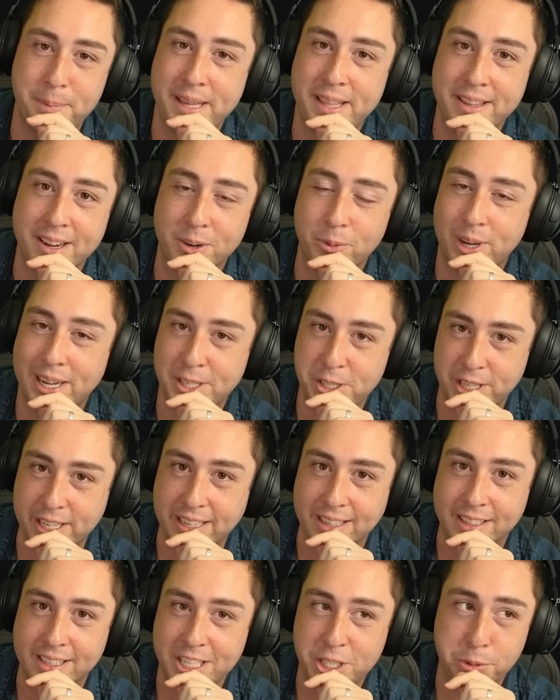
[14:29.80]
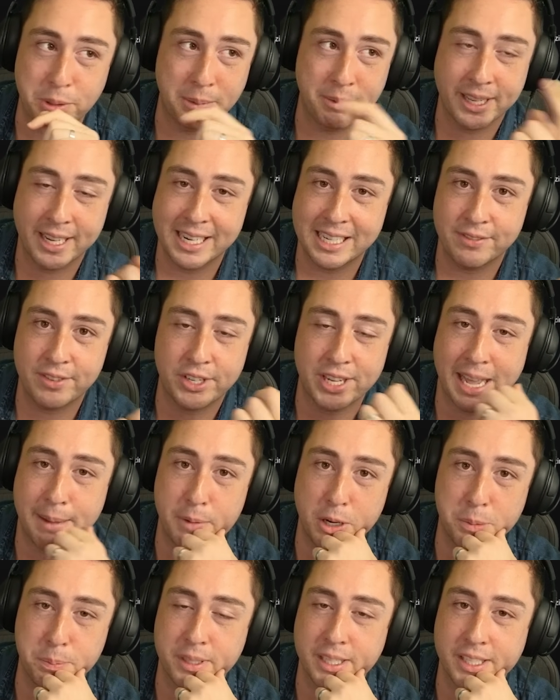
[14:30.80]
there watching it. He's probably going to have a tab
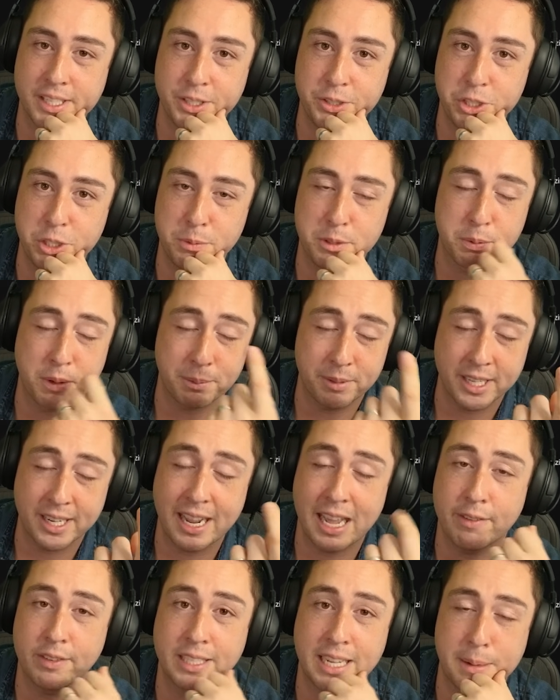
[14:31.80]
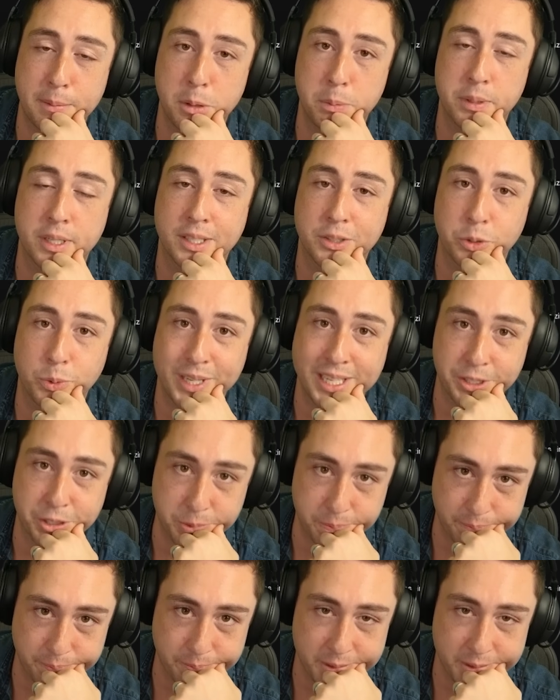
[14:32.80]
open on YouTube. He's probably going to have a tab open on Twitch.